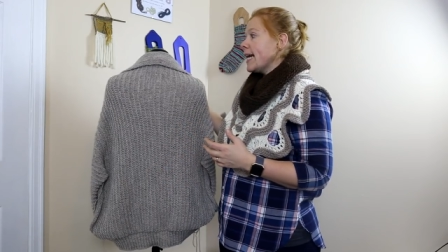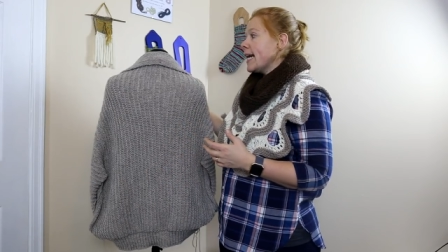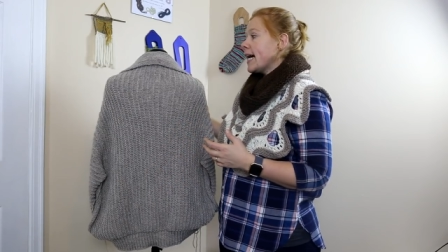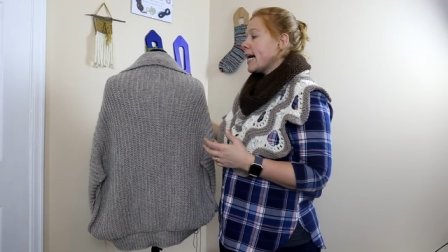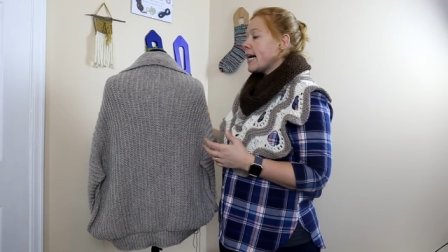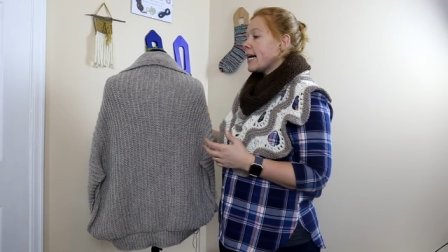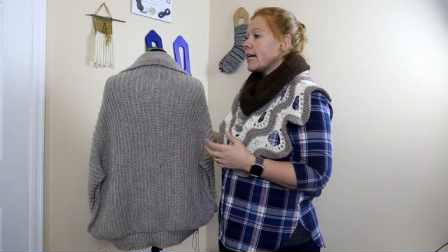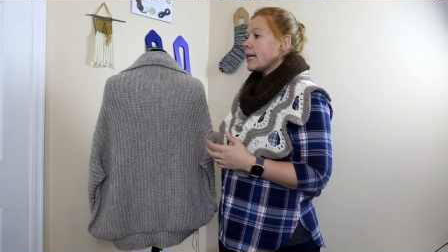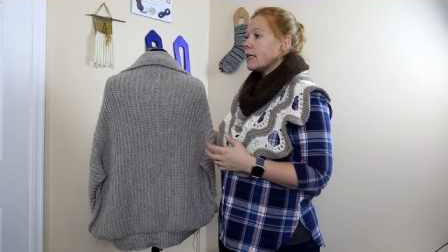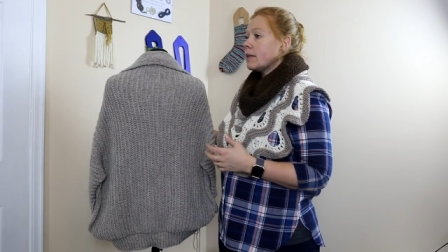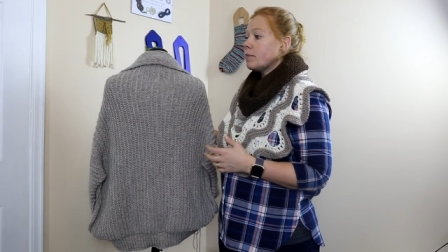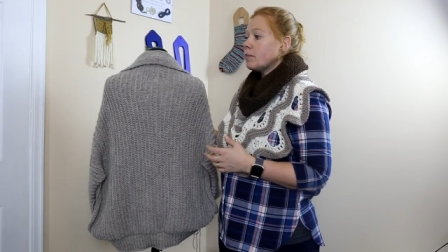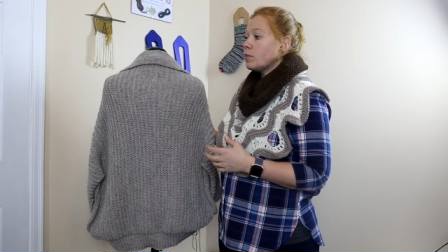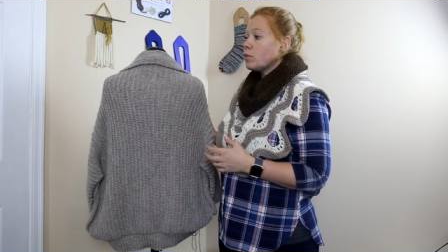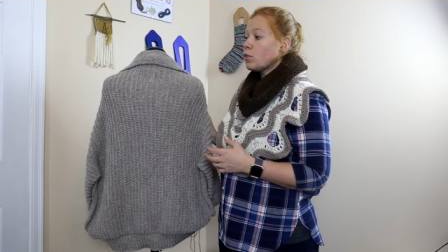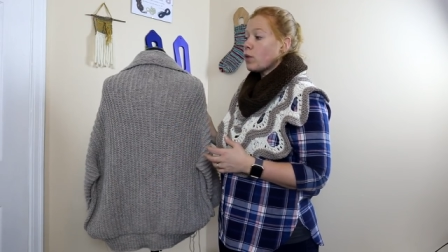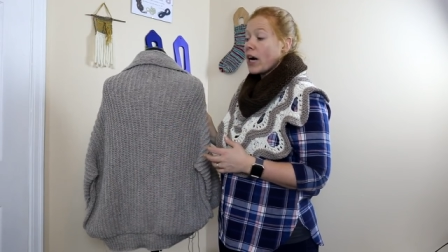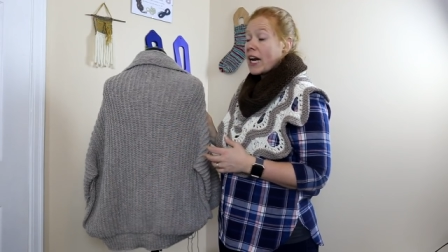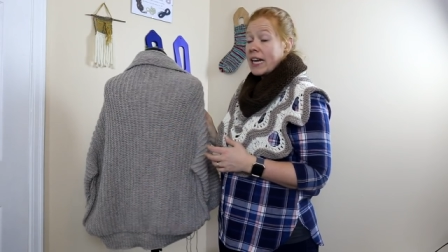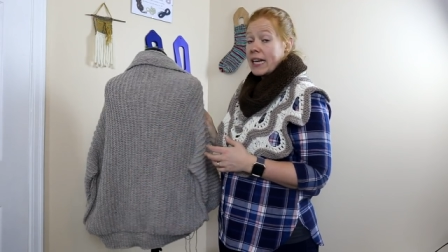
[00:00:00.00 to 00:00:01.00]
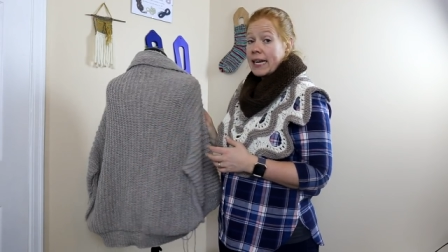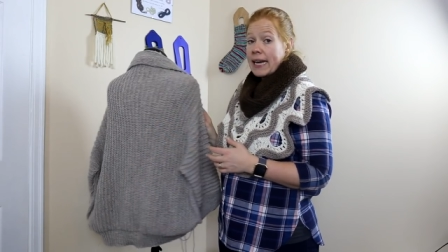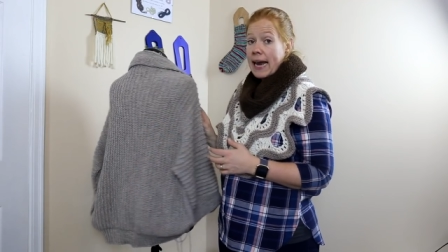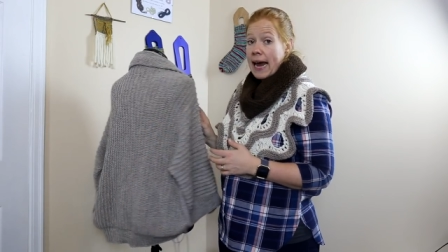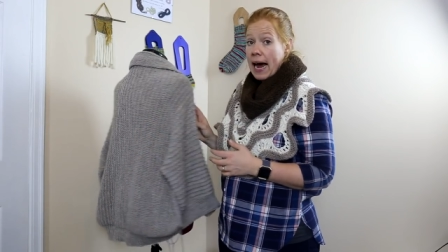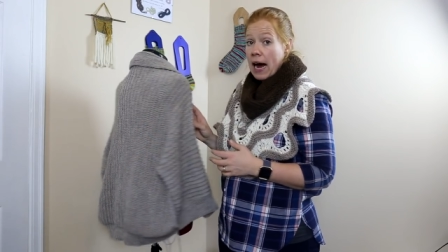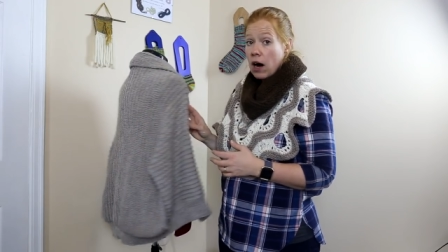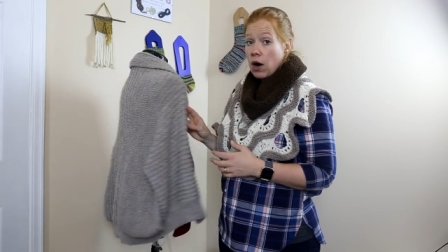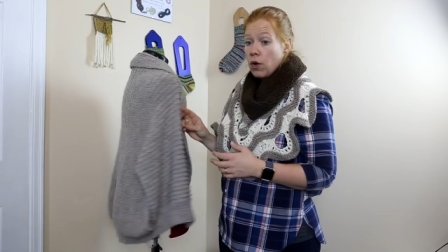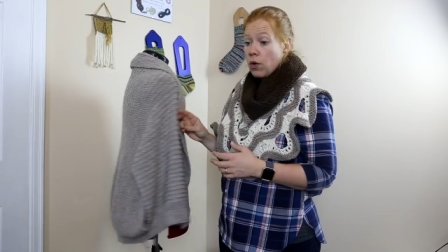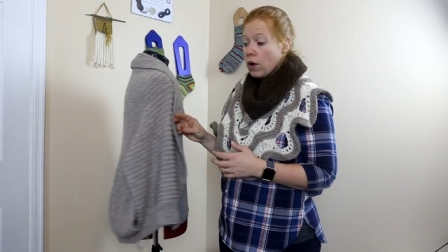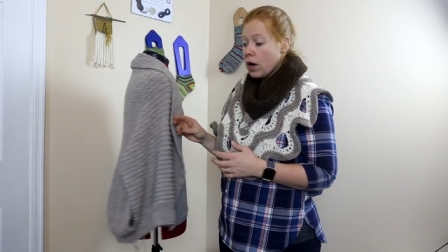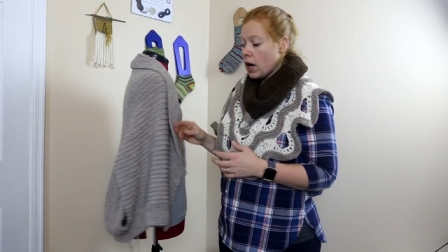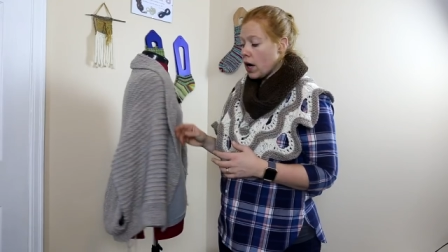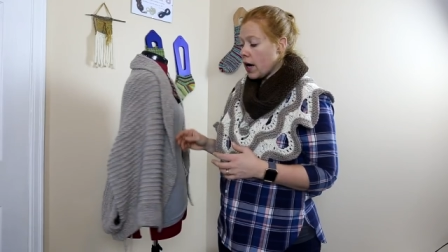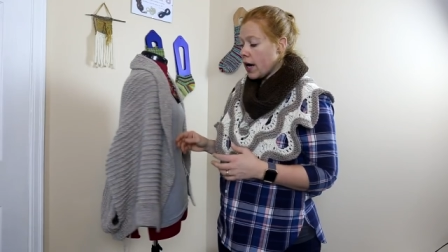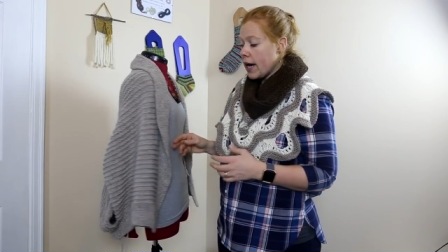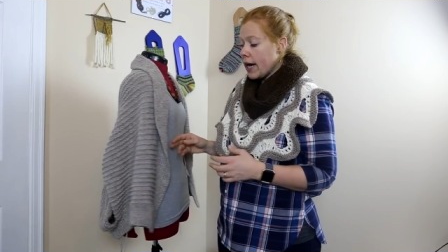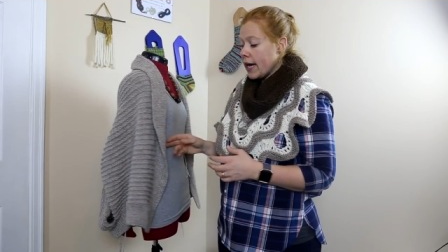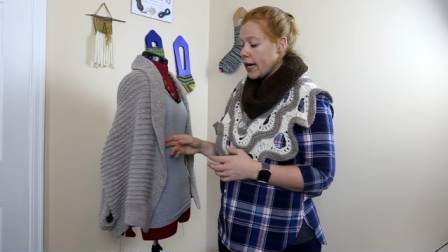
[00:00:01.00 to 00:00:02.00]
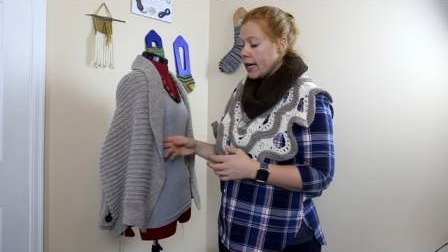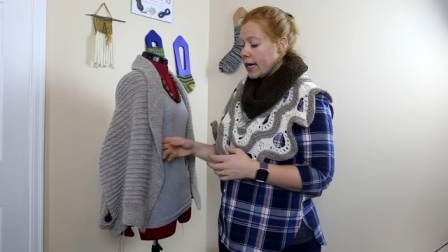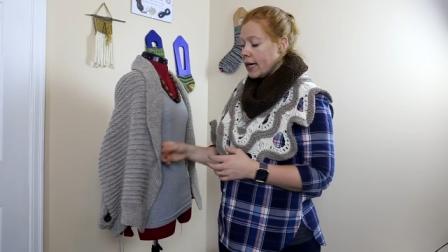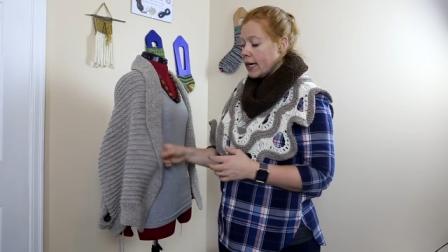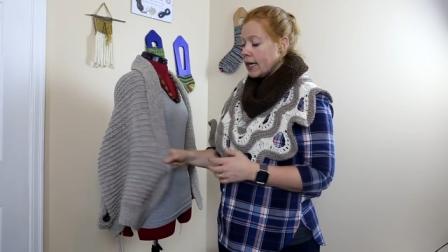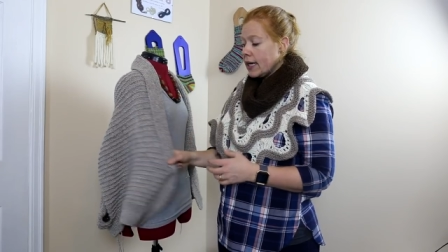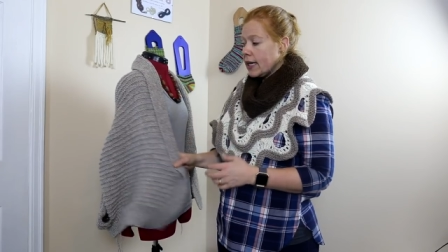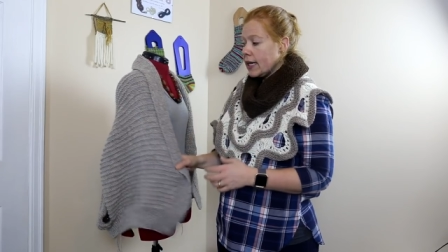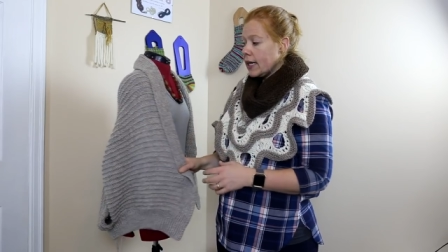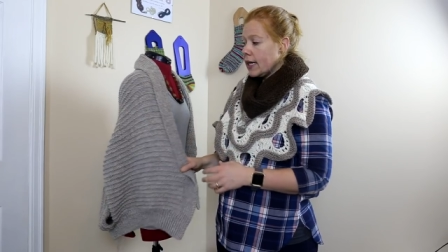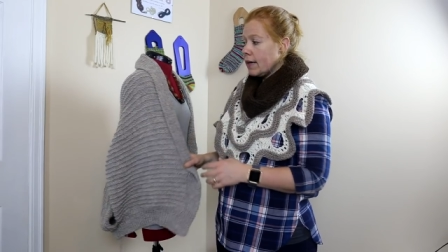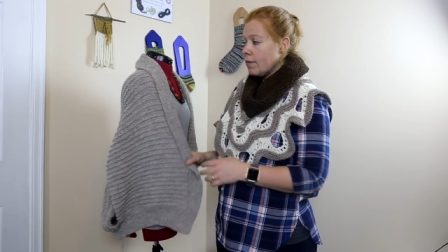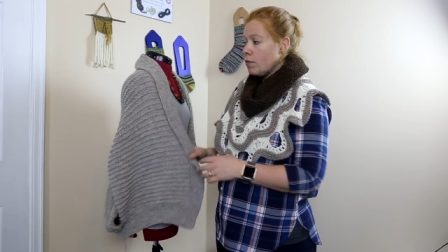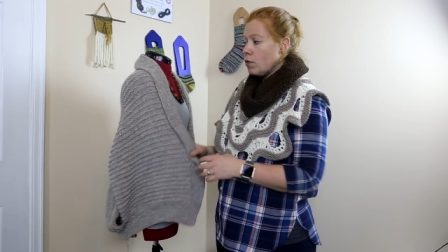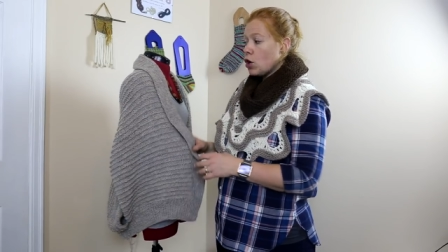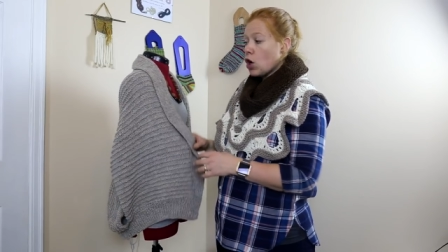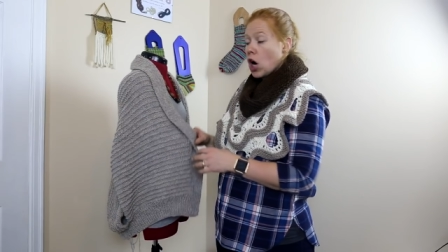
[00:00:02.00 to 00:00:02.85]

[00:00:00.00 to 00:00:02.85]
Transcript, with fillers: Um, right now, I'm